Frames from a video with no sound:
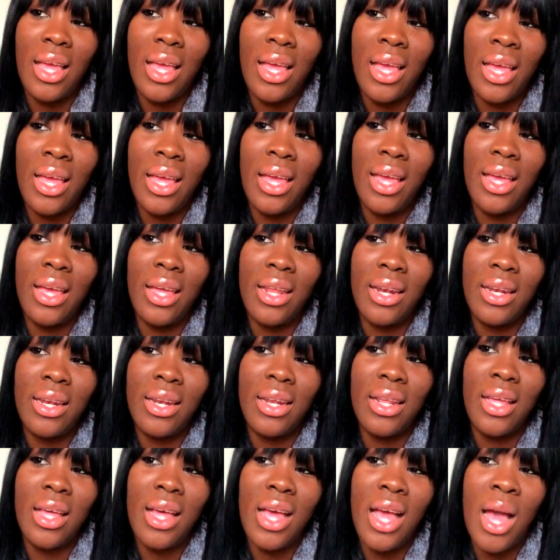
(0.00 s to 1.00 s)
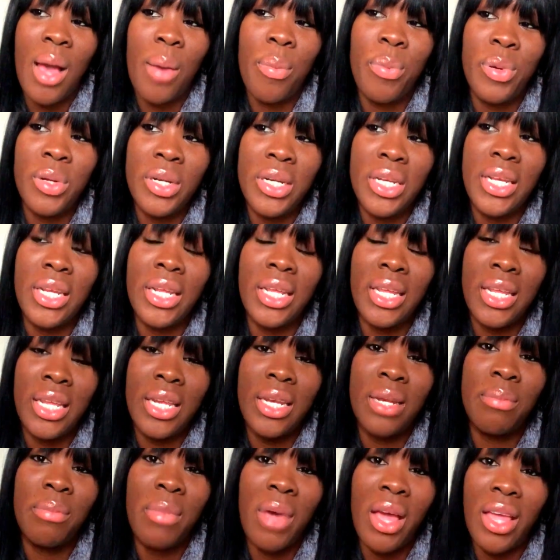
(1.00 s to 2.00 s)
and I put it
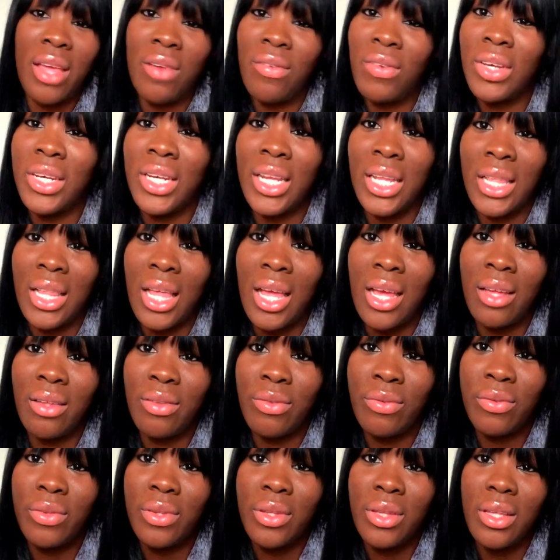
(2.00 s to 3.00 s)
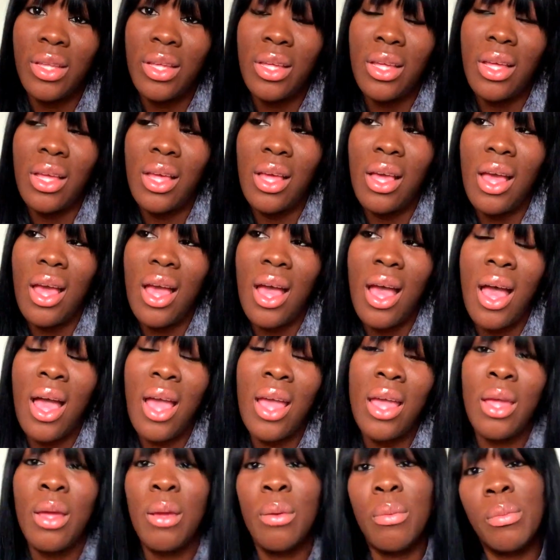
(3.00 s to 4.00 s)
in my everyday life.
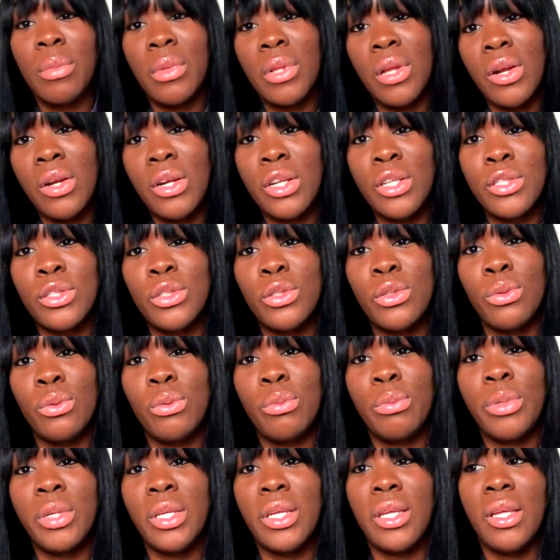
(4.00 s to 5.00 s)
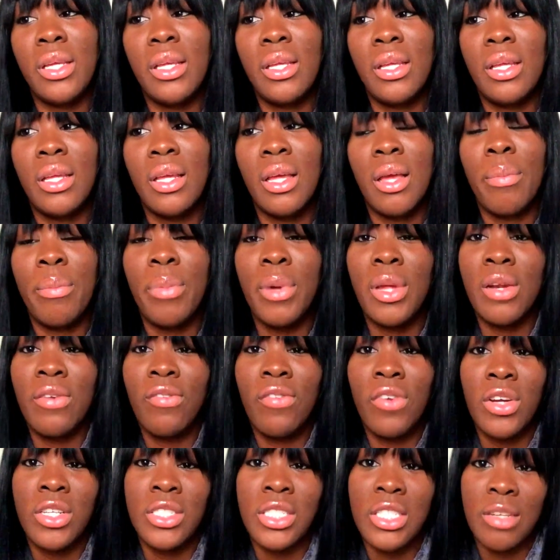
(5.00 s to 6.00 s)
I am learning to be a better
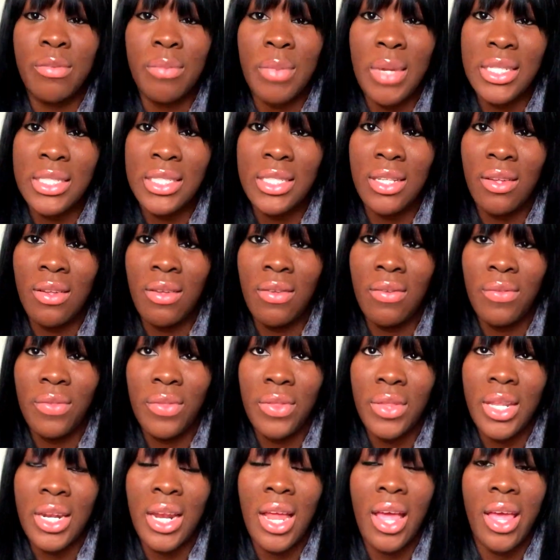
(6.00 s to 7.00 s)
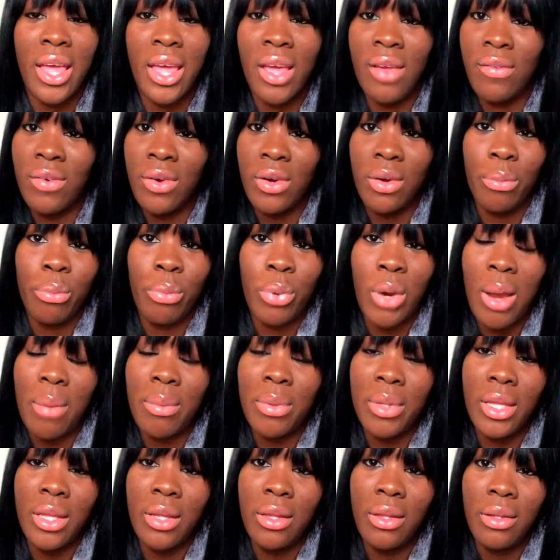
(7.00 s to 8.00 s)
version of myself than I ever
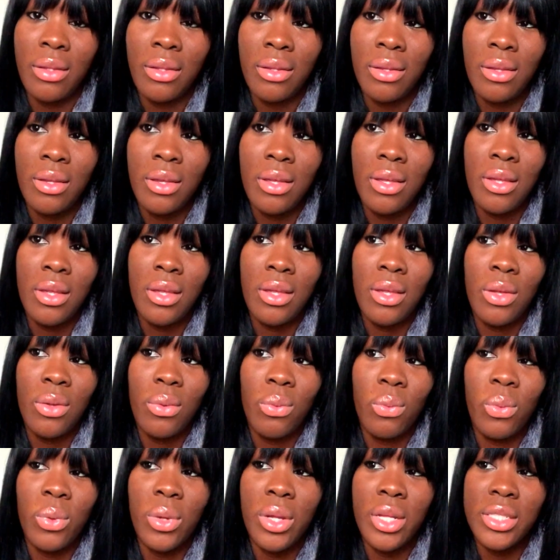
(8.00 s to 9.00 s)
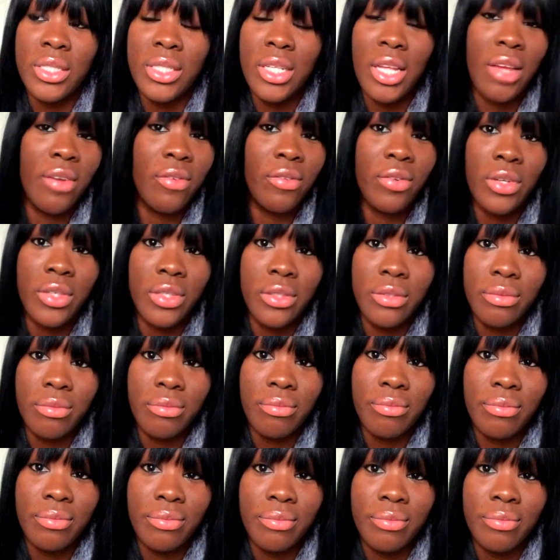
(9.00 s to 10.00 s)
probably was ever.
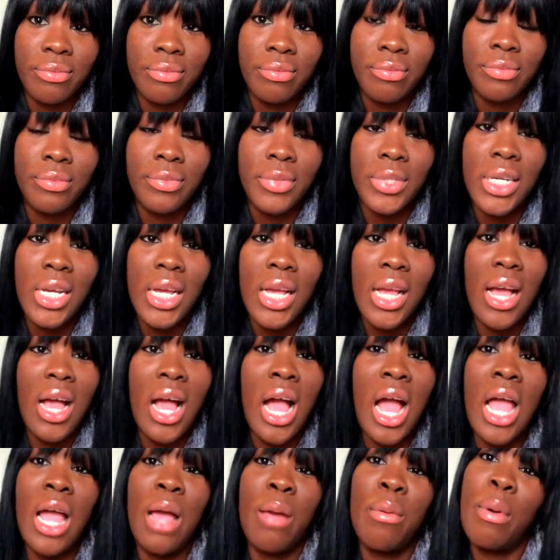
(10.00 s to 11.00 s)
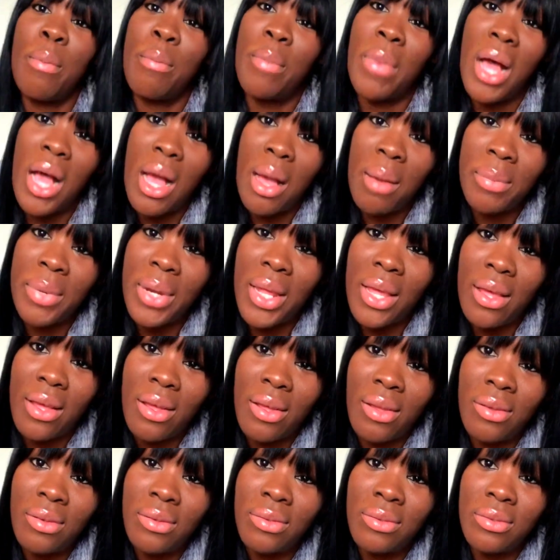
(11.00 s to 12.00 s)
I am a mom
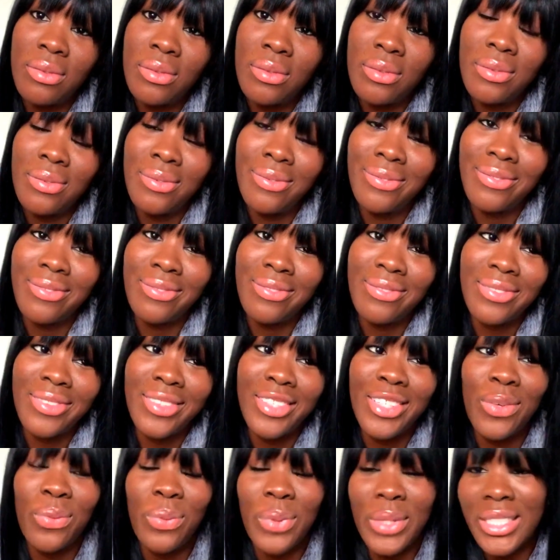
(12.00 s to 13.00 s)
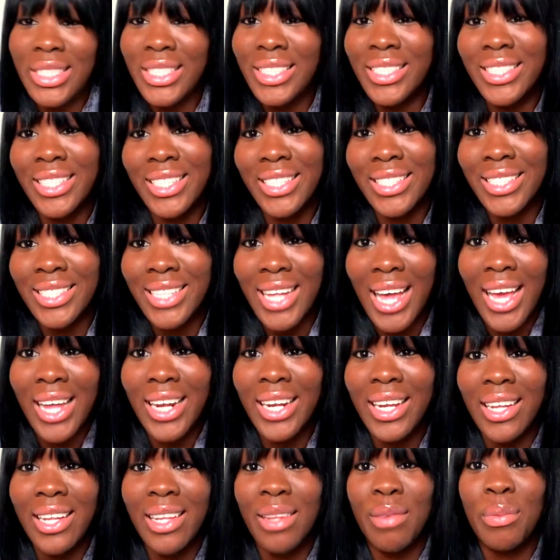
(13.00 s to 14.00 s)
now, which is
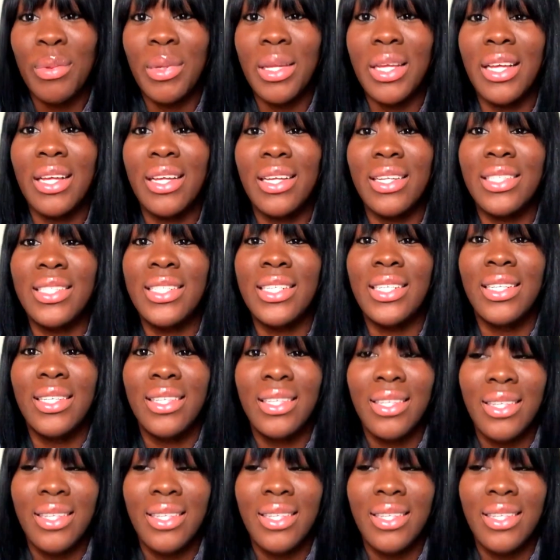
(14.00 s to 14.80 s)
exciting because